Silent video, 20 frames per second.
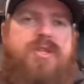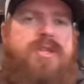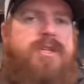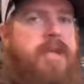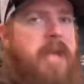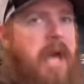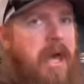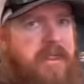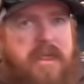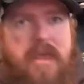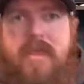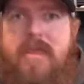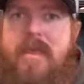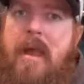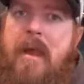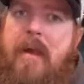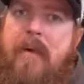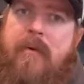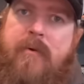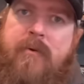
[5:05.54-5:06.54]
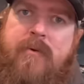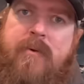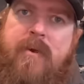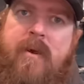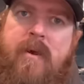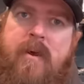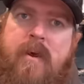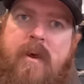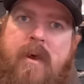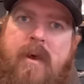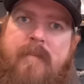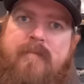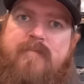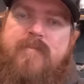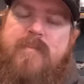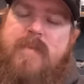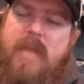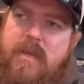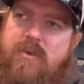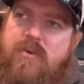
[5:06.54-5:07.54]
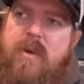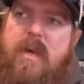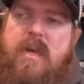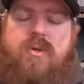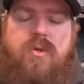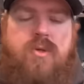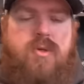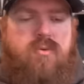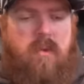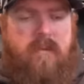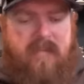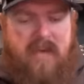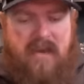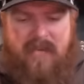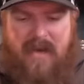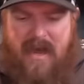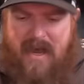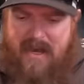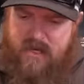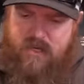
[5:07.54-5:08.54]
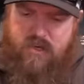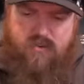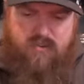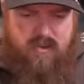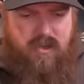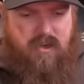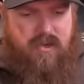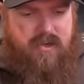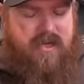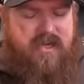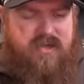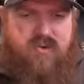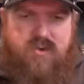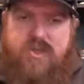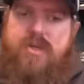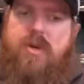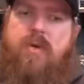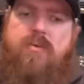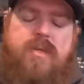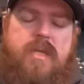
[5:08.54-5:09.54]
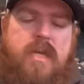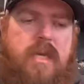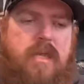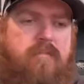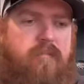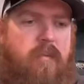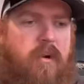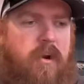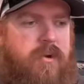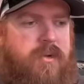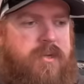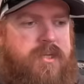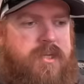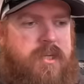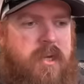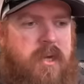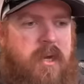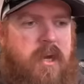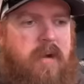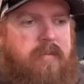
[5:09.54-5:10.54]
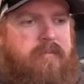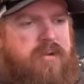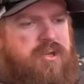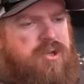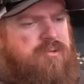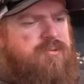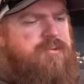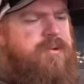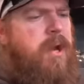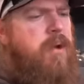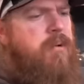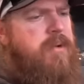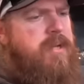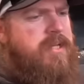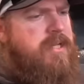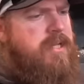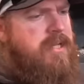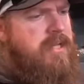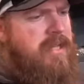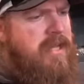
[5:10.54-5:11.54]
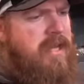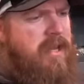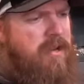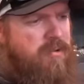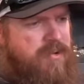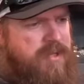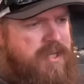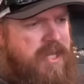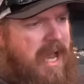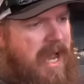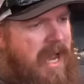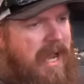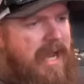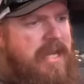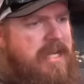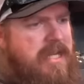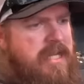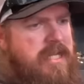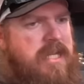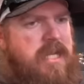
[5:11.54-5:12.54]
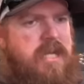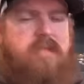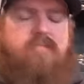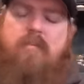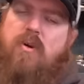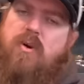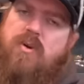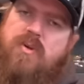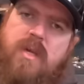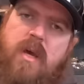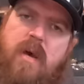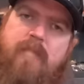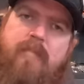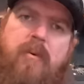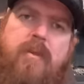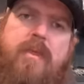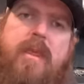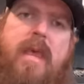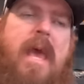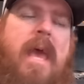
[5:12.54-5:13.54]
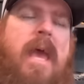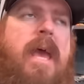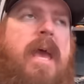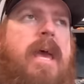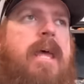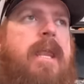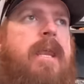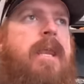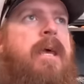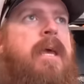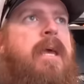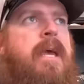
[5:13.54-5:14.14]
nothing there. And then you get your swim bait back and you look and there's no teeth marks, but you notice little tiny teeth marks up on the head.